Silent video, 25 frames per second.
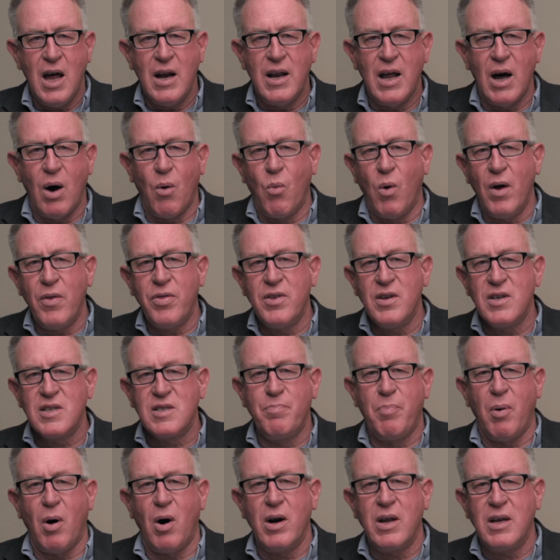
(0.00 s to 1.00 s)
Now, what this
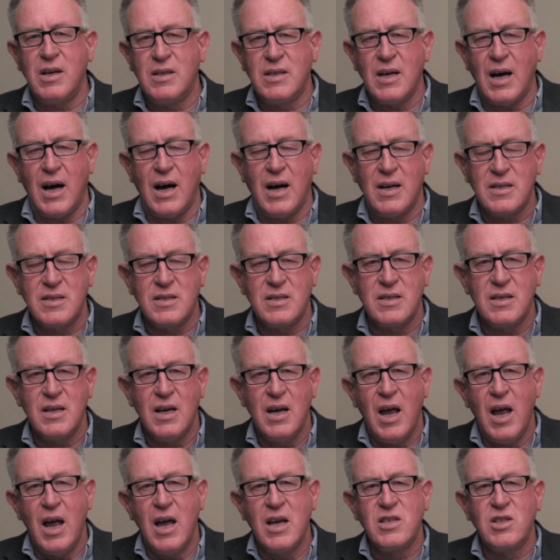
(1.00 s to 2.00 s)
body does
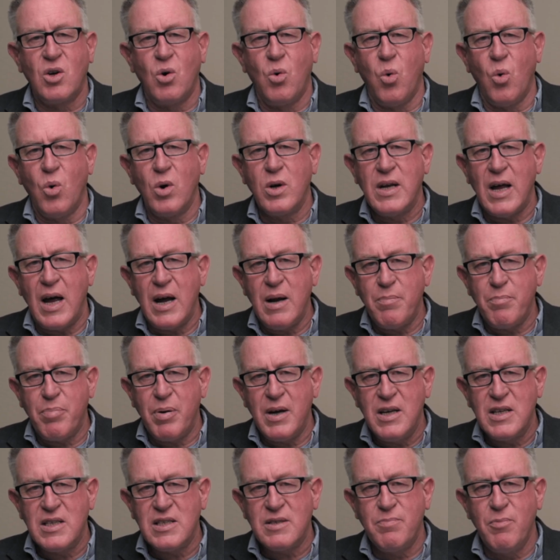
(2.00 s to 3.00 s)
is coordinate
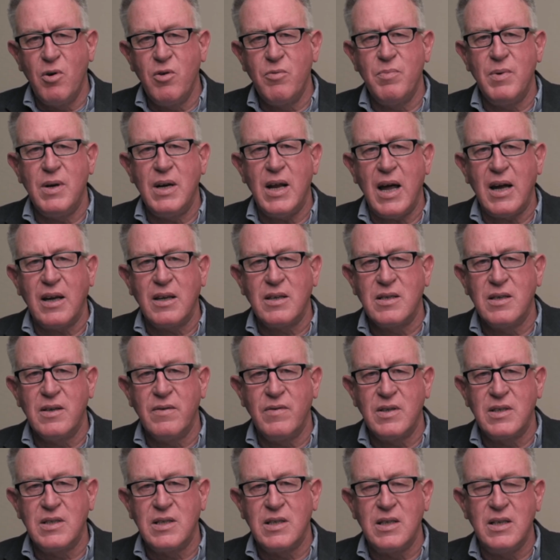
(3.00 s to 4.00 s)
peace movement
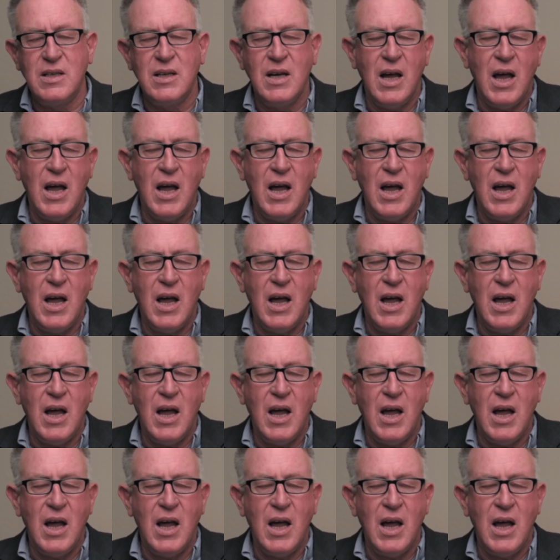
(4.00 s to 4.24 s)
activity